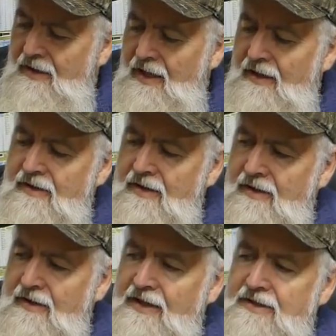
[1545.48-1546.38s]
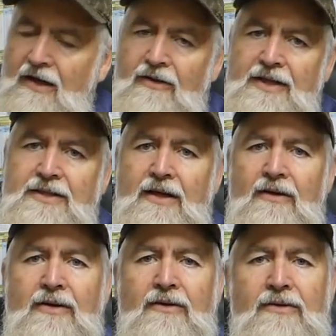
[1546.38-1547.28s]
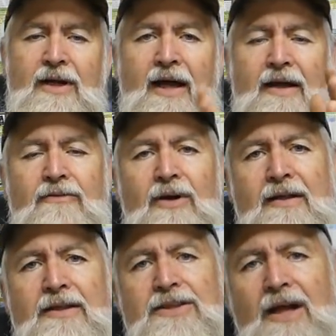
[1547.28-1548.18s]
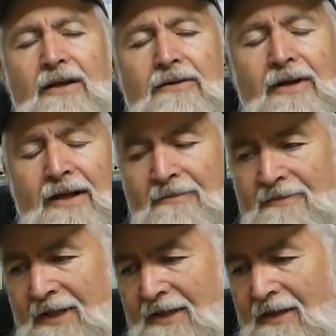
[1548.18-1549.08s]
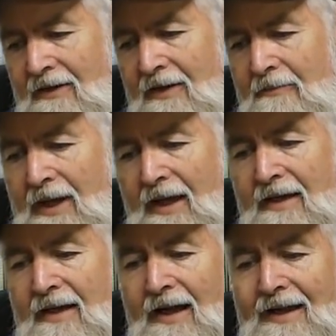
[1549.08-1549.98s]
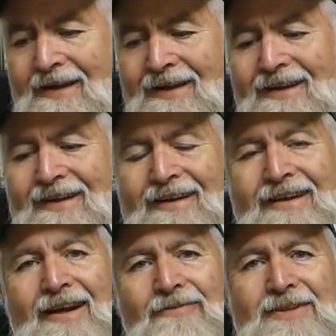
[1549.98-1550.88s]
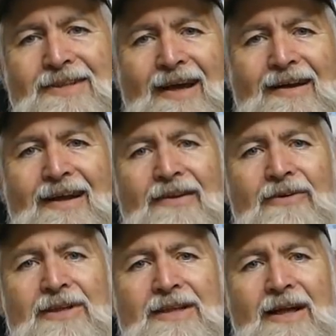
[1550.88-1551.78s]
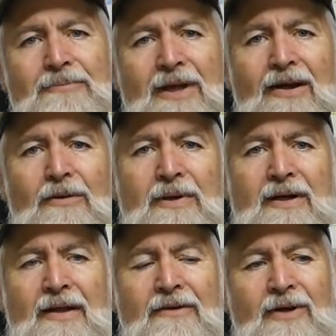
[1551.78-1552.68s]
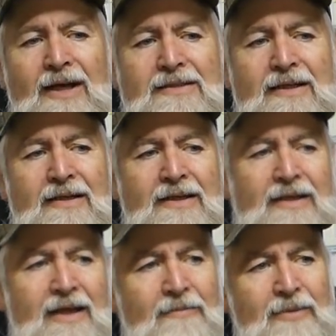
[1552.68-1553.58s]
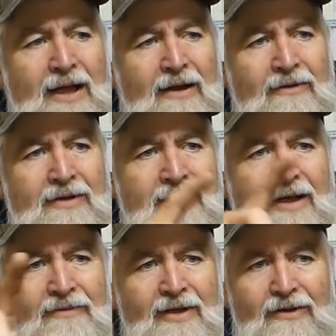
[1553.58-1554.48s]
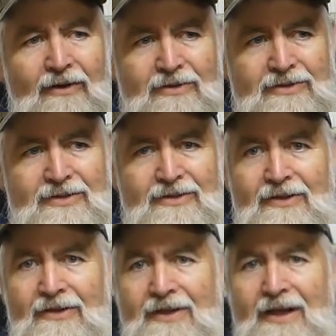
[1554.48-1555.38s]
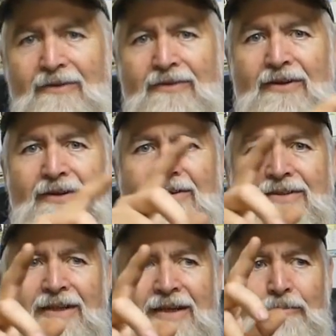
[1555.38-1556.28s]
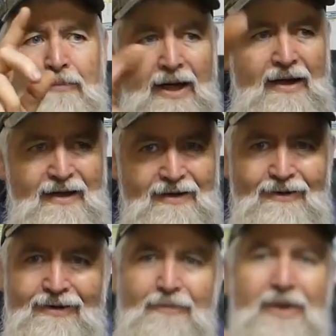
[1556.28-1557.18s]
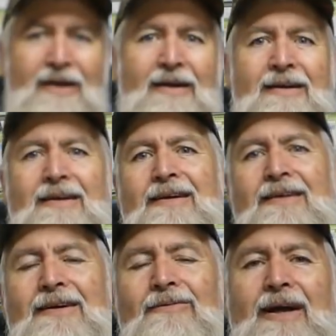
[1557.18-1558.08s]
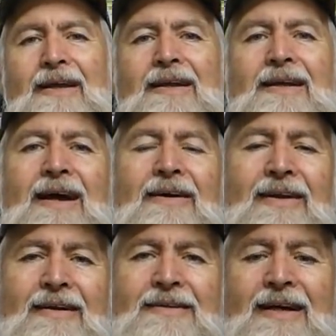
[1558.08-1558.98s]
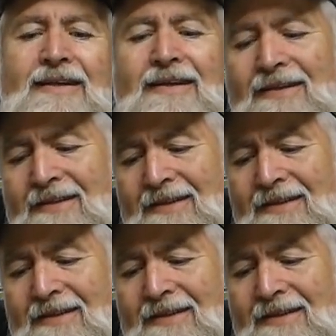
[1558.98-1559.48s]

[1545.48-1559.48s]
yeah, this old engine on a good day would run the show. On a bad day, you'd have to start another engine up to help it, another Ruston, and you'd get them going, and you'd have your clocks turn, and with your hertz, and you'd bang, lock them in, and away you'd go. That'd take